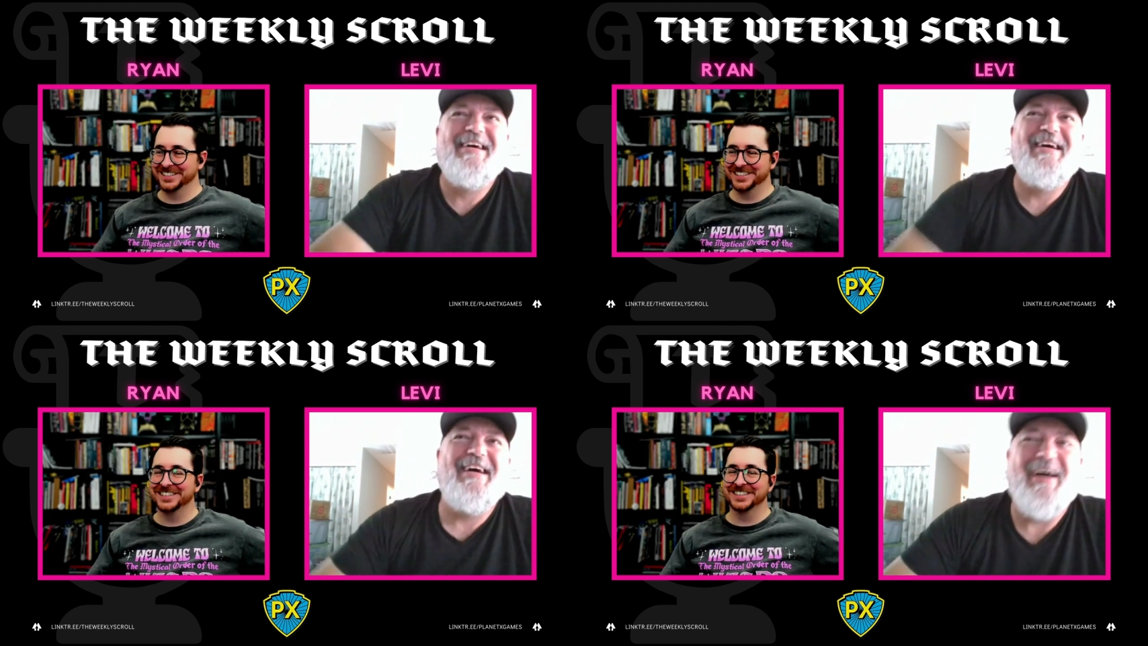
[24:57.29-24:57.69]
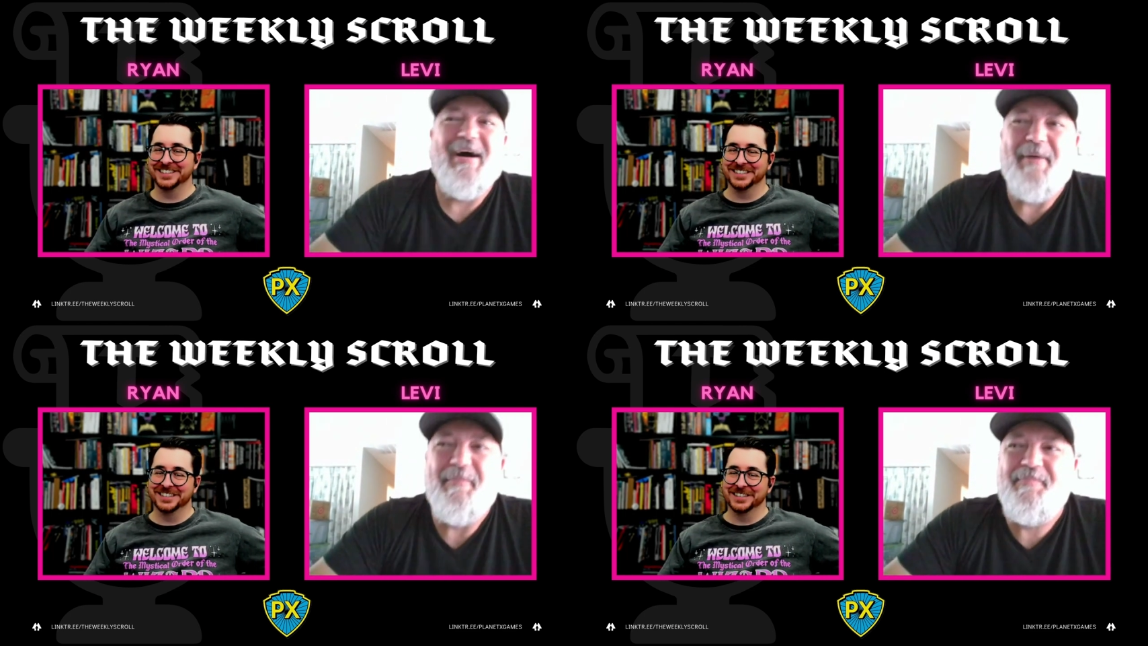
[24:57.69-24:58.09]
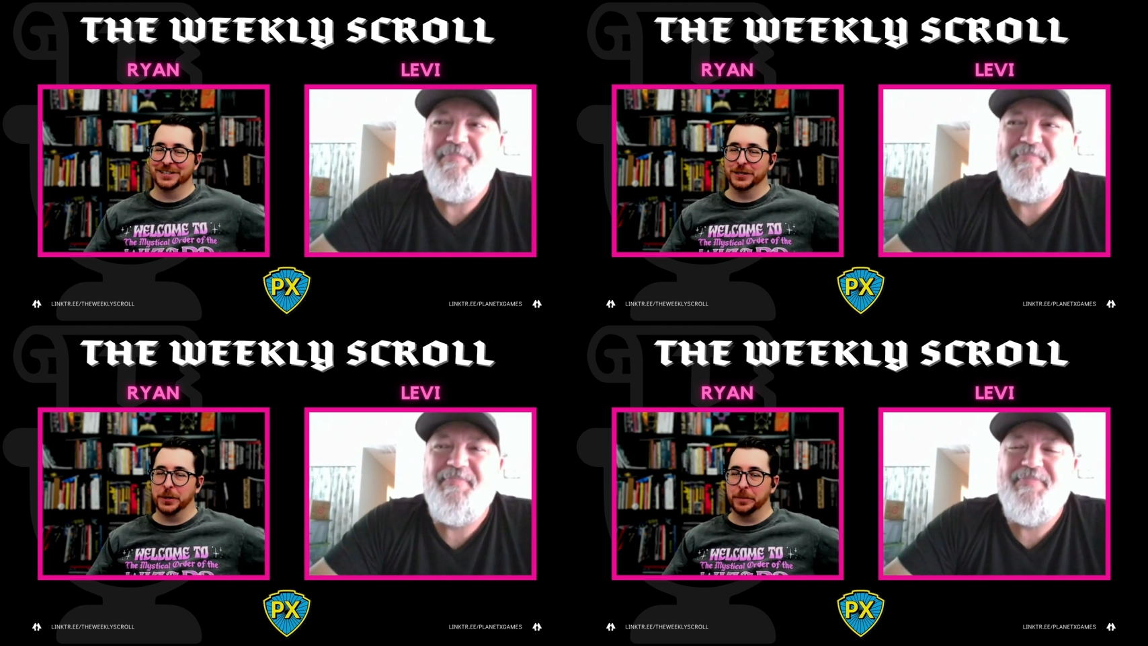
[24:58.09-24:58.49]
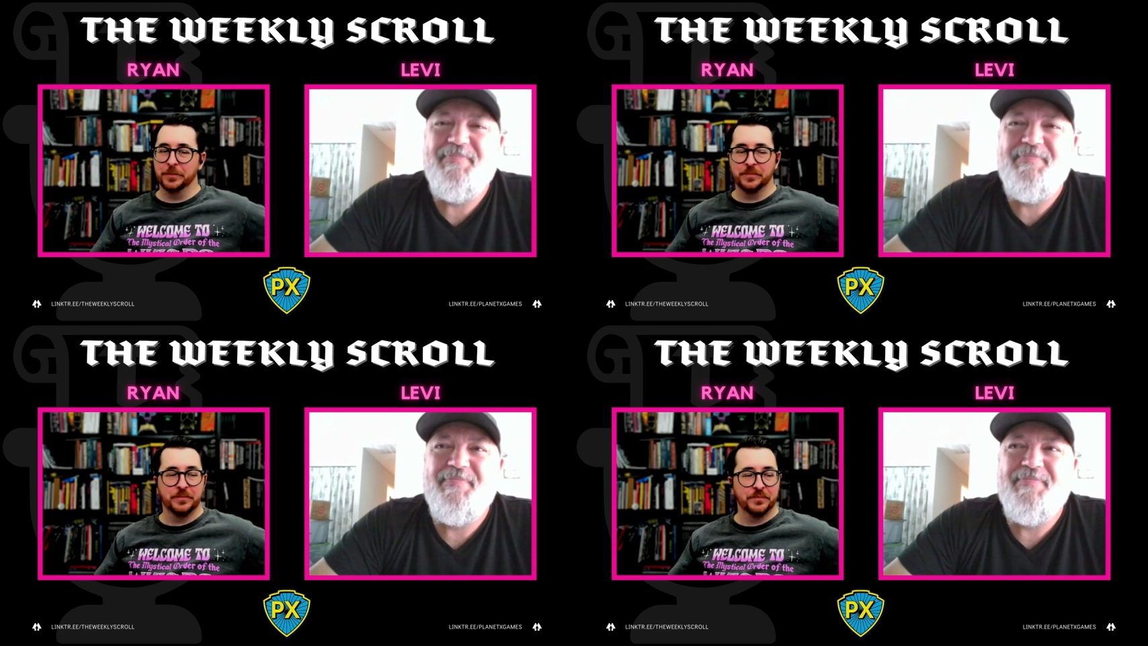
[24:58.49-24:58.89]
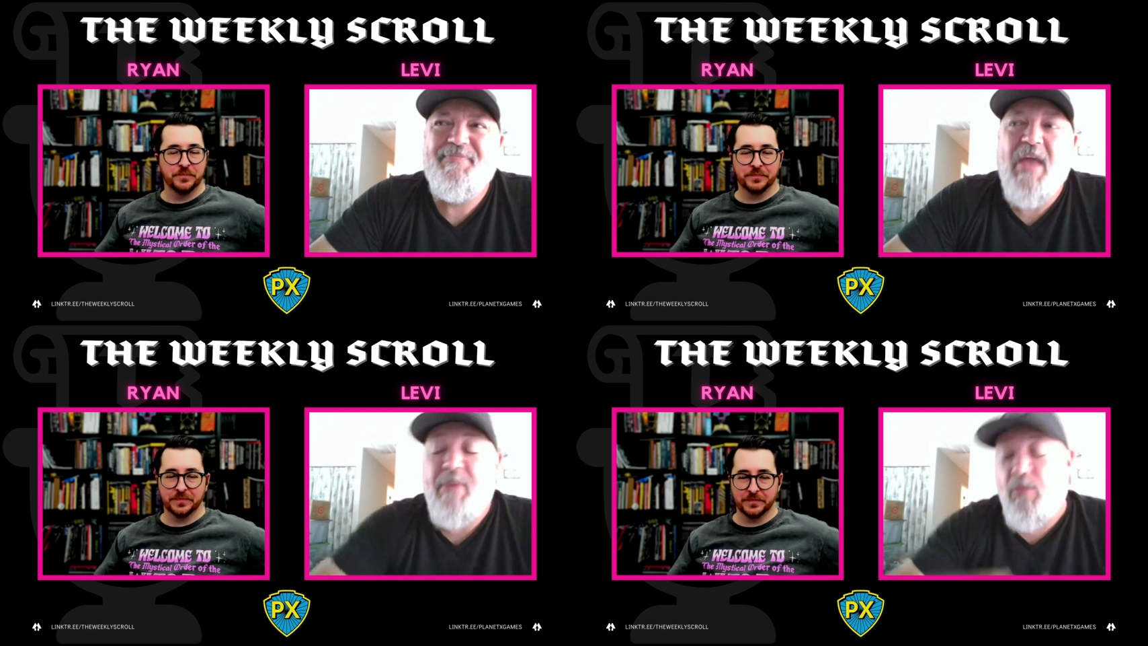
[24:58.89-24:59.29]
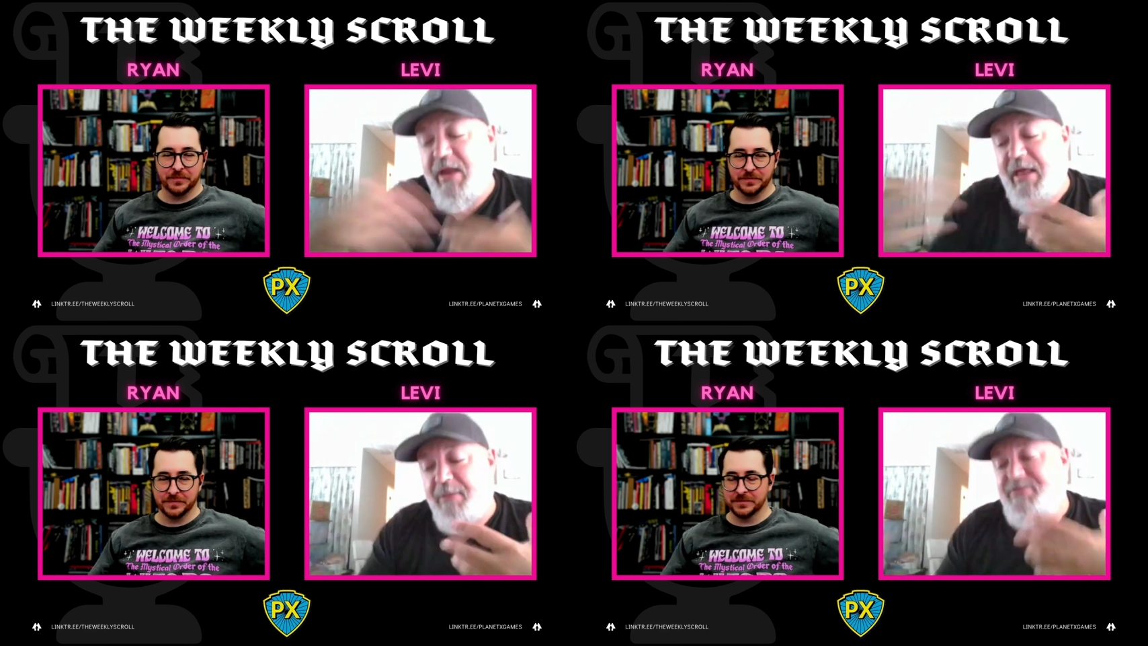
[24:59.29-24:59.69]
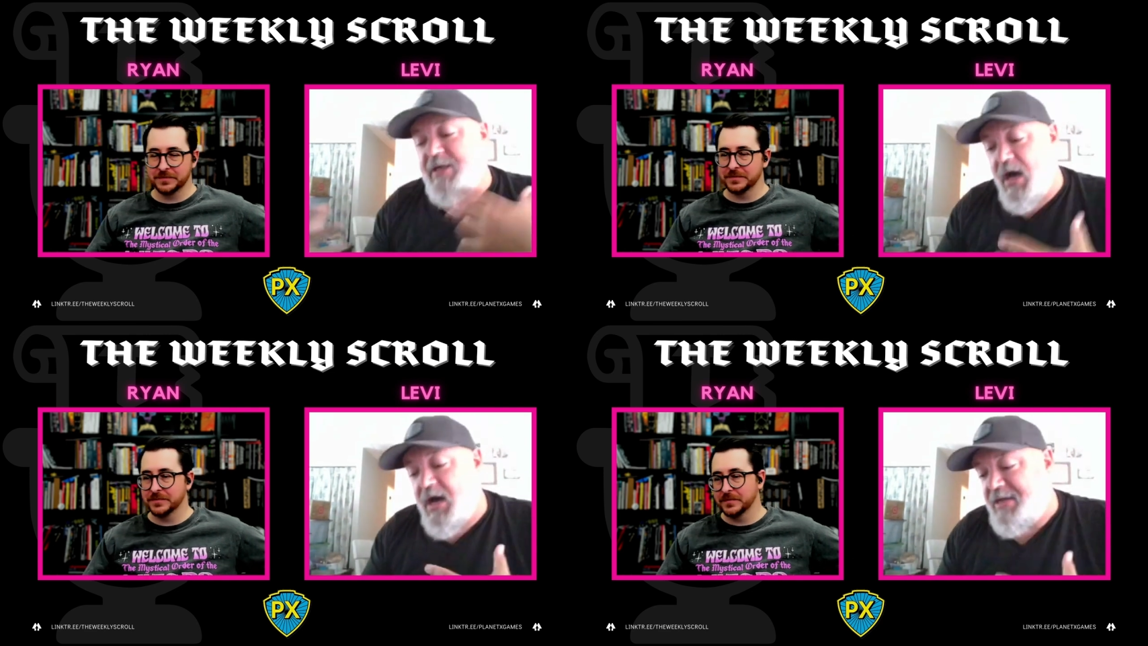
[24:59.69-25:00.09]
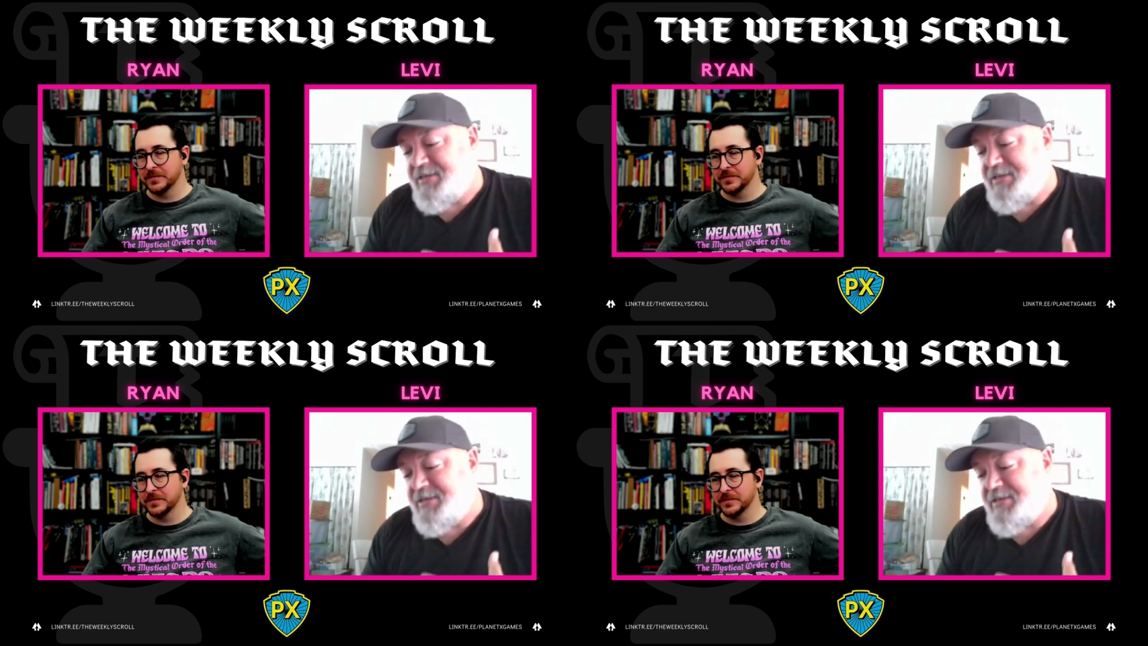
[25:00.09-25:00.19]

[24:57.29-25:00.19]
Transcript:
Speaker 1: Um, but when it comes to cons,